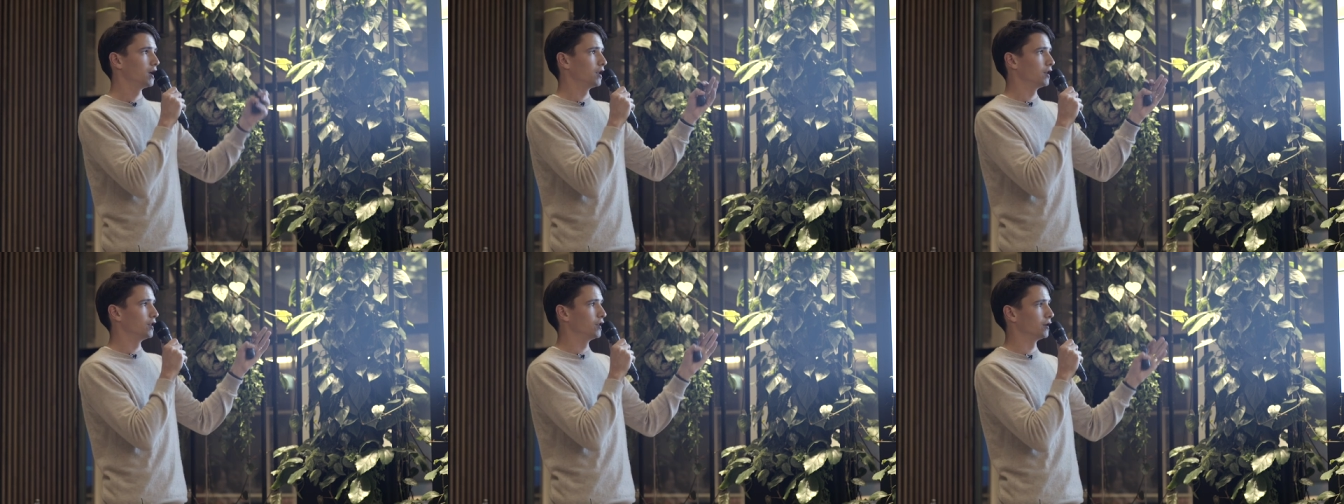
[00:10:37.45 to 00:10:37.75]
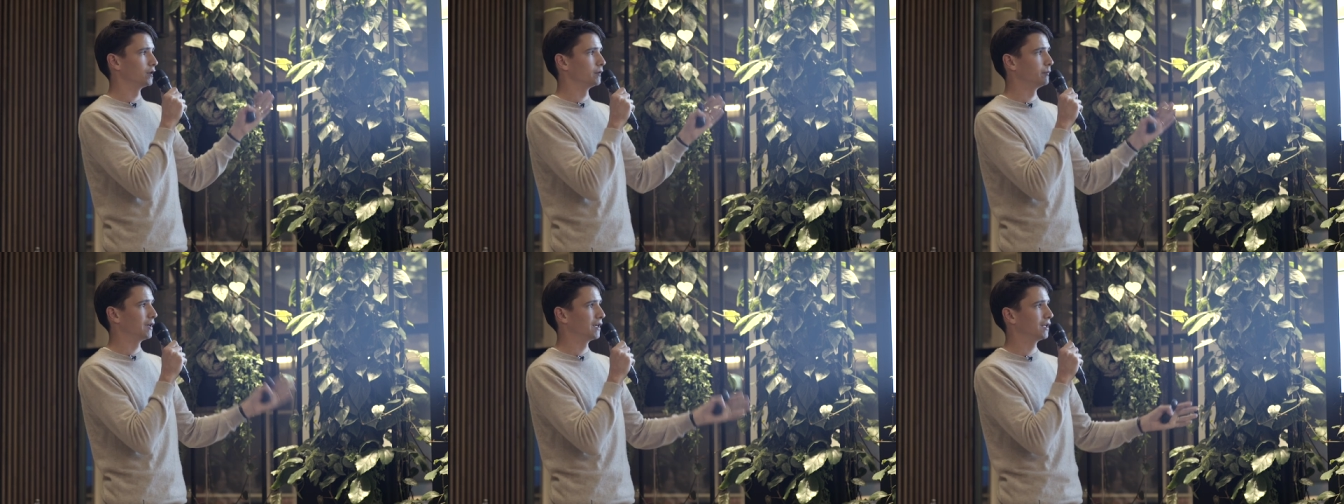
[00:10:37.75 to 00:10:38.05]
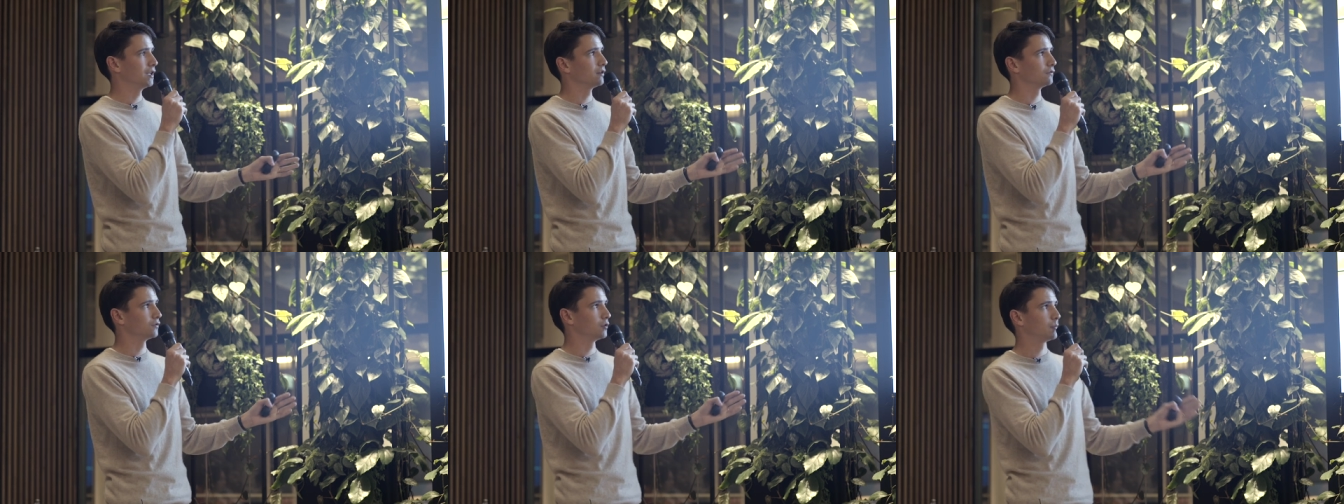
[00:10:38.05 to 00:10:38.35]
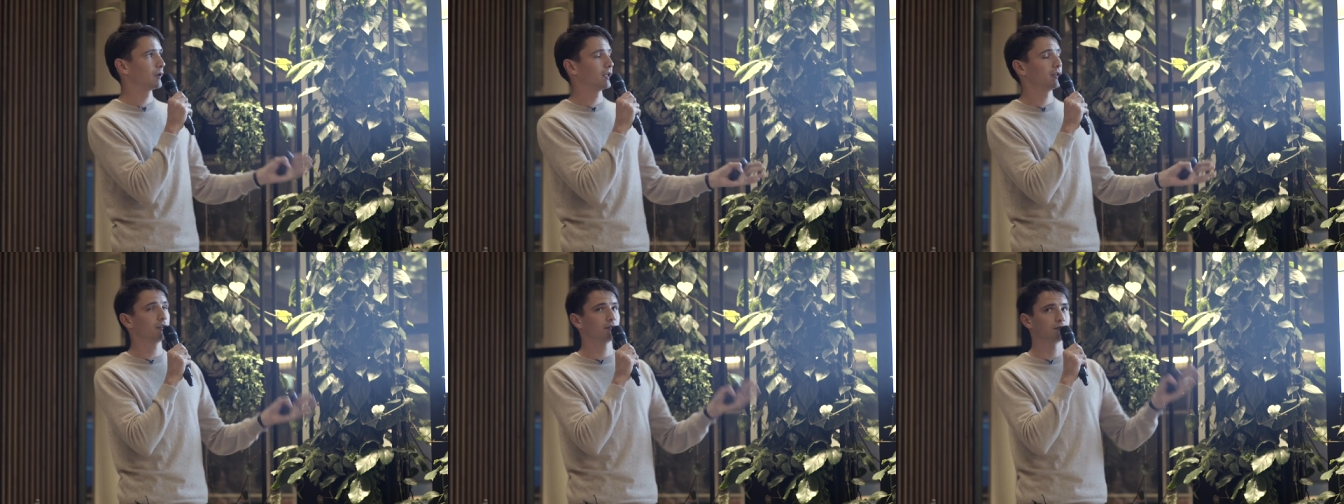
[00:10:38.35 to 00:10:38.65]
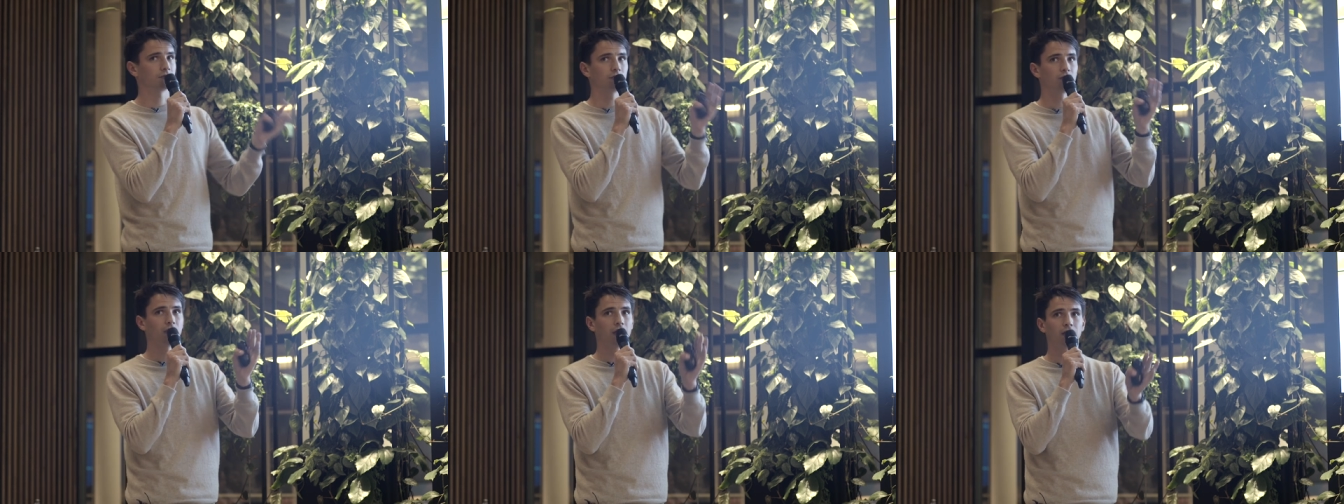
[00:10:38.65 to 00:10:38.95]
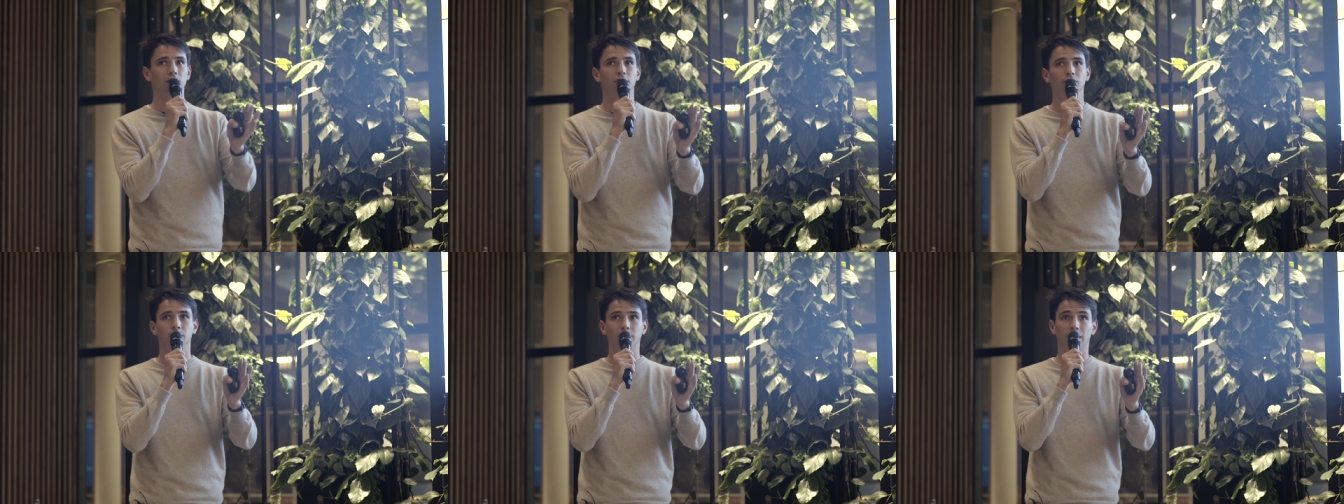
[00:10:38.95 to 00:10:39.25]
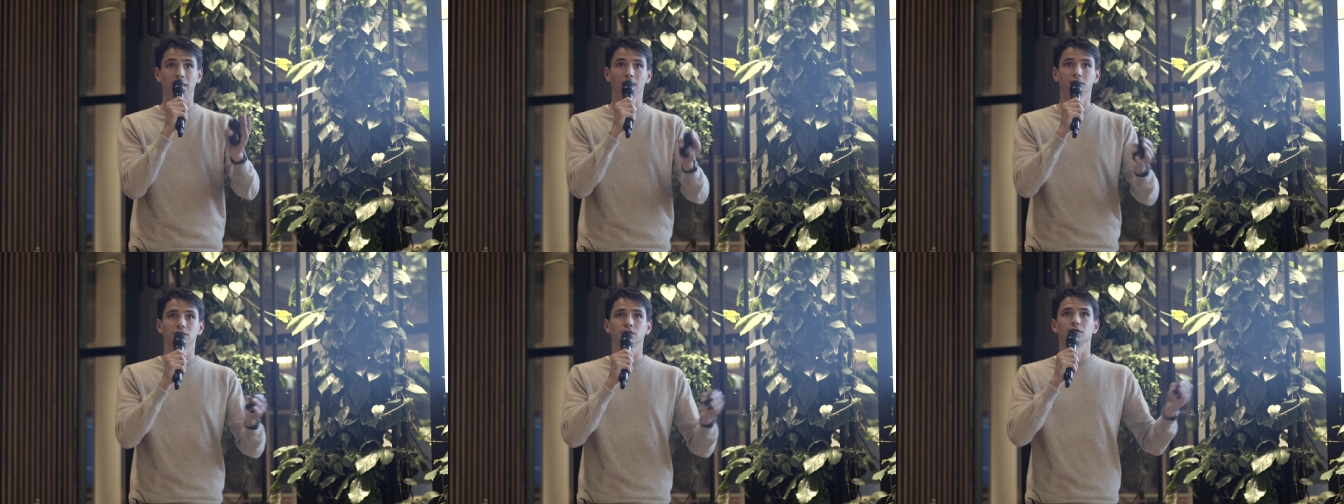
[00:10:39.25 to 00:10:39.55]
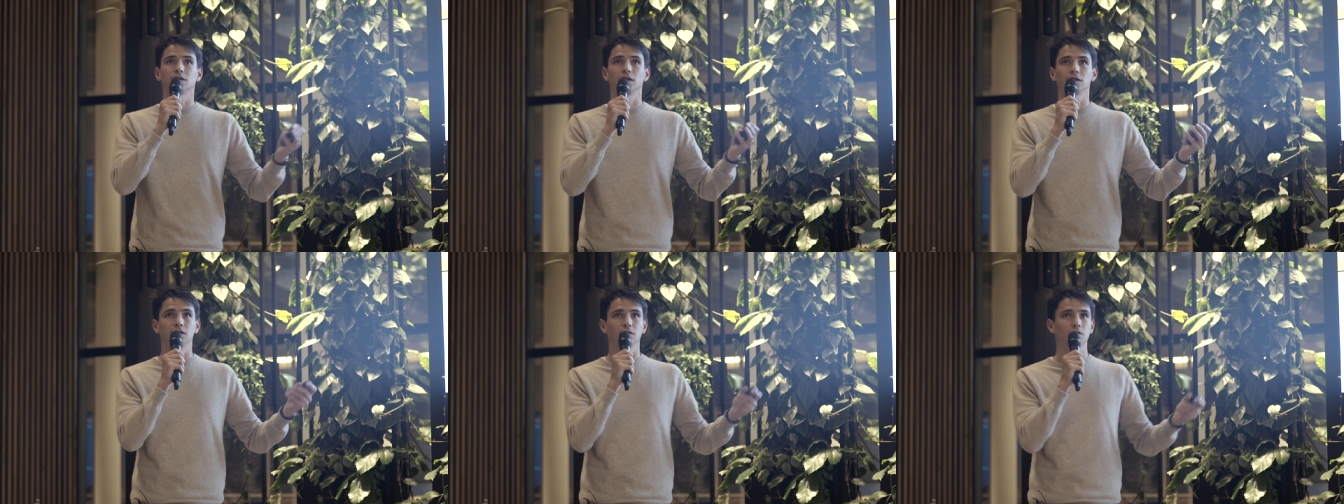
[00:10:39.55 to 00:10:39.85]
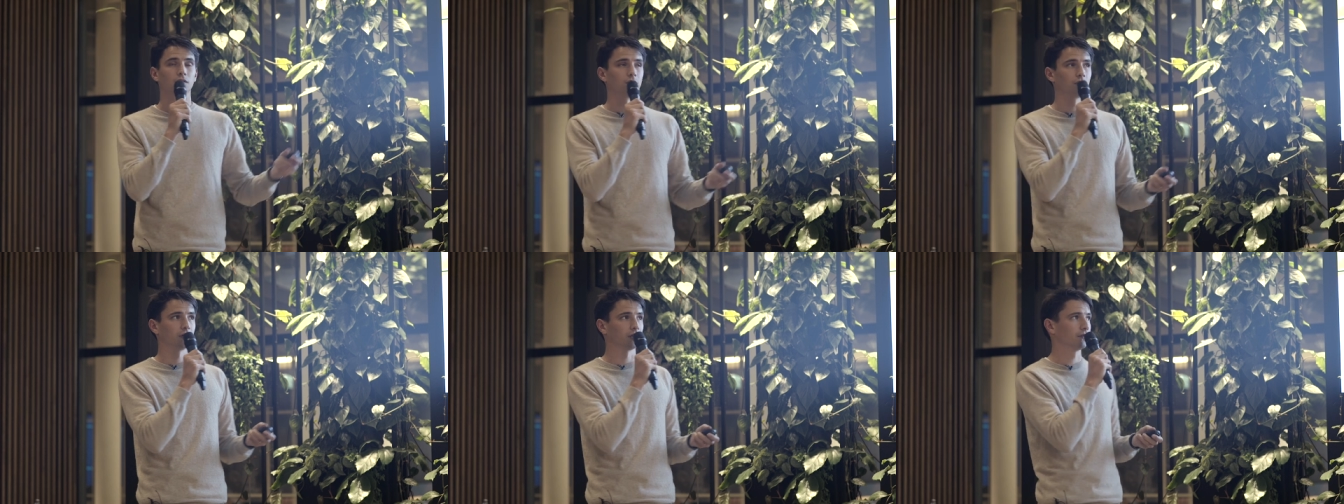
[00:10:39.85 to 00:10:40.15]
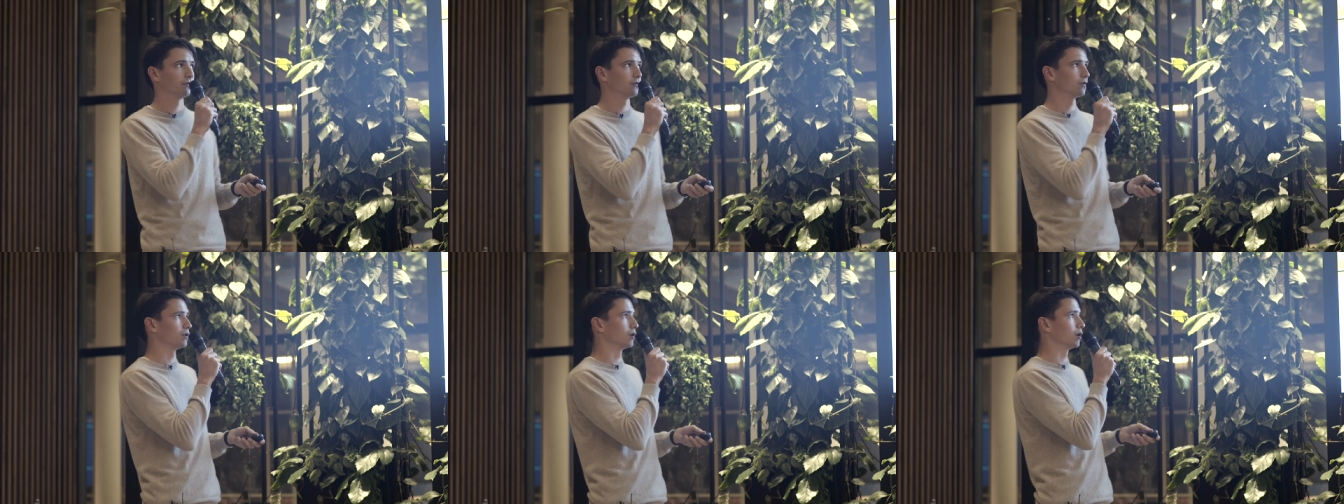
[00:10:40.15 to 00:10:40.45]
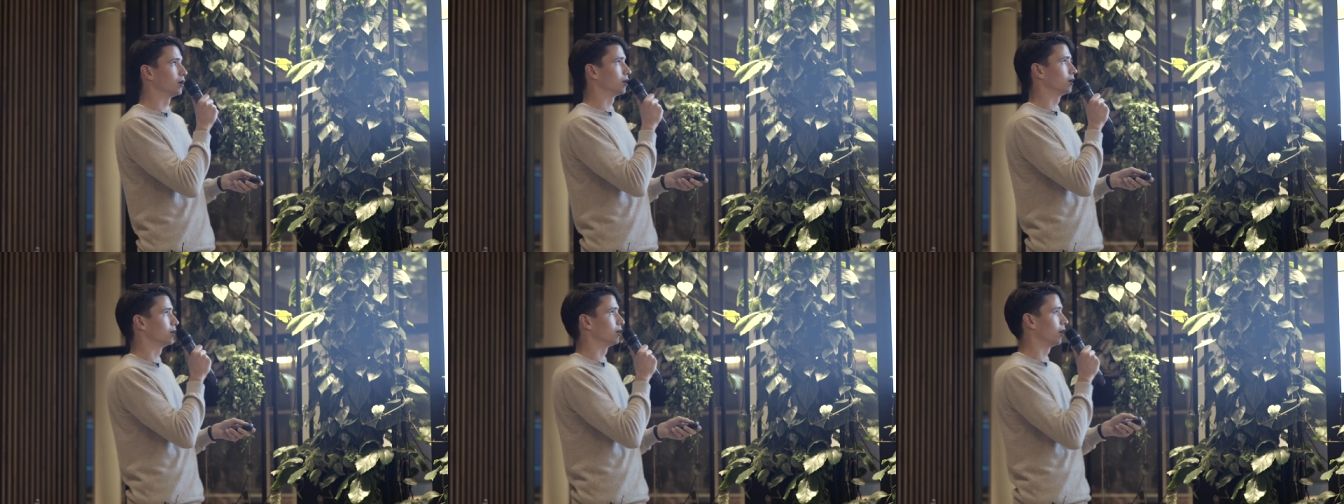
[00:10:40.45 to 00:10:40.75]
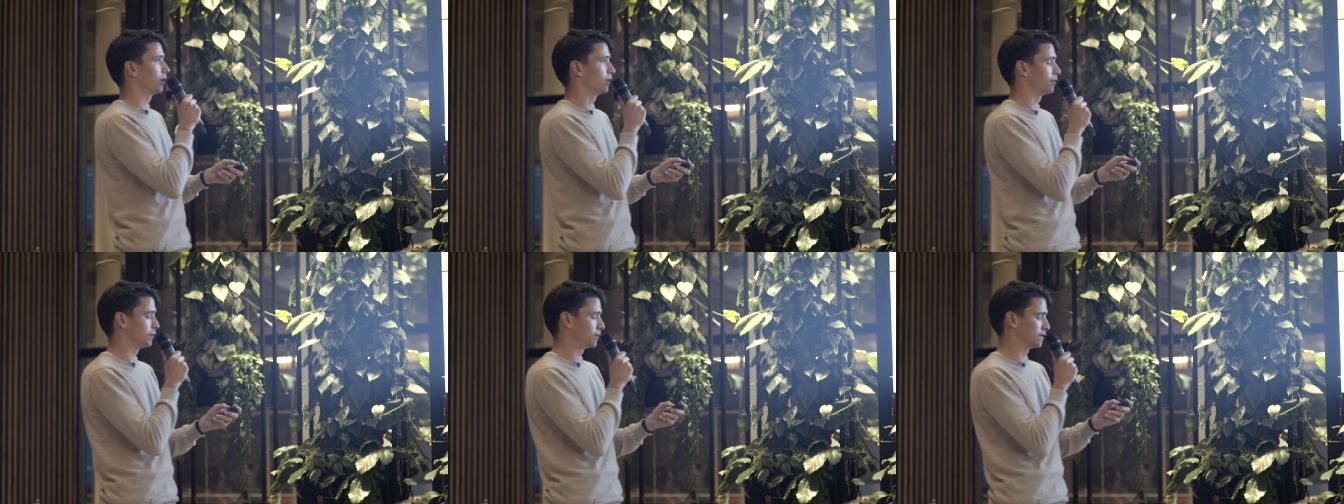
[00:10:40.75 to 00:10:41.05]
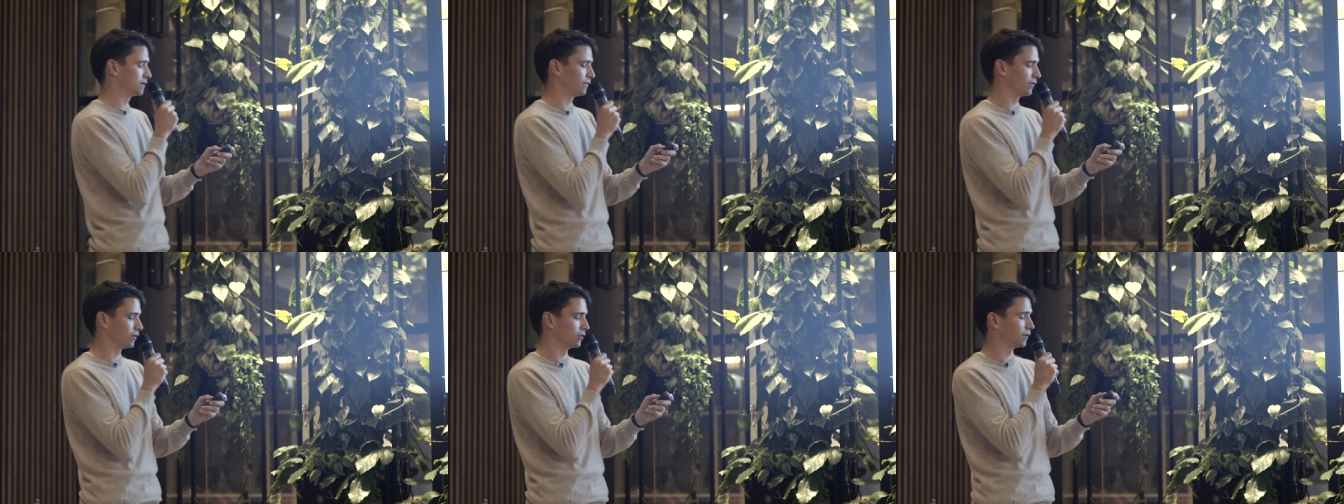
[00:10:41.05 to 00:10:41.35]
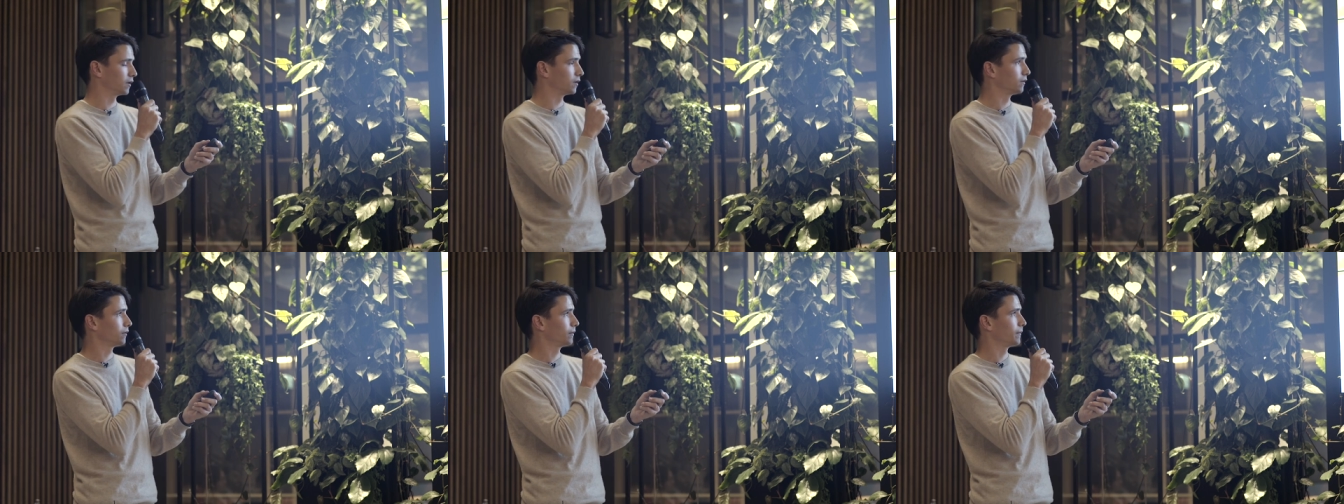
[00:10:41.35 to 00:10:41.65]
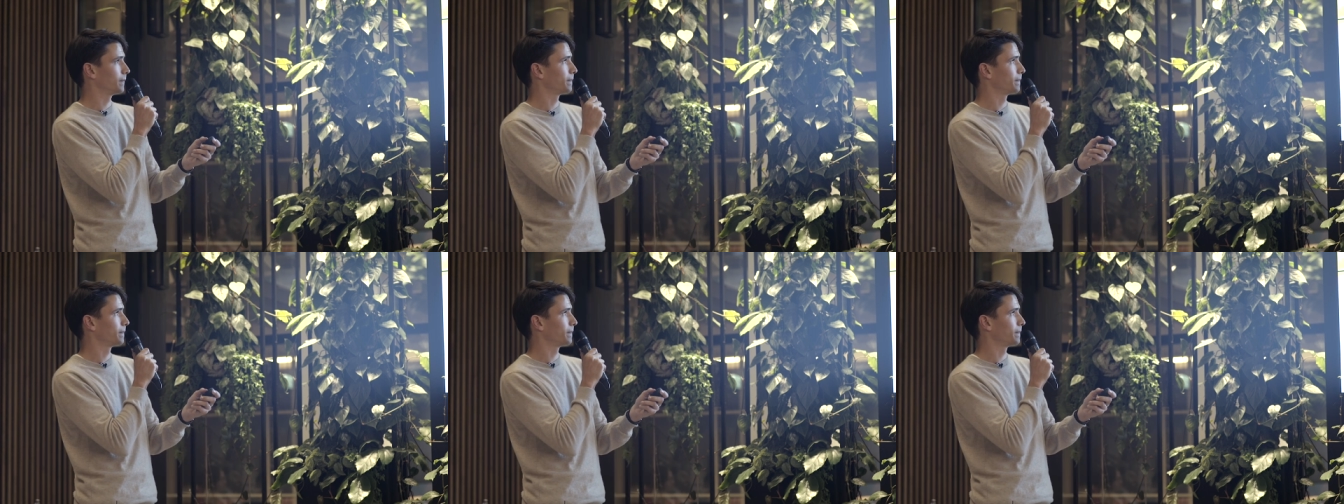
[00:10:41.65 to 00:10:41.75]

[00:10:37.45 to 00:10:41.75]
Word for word: the beginning of the planets to the end of the planet, so then they were looking for uh, other piece of content.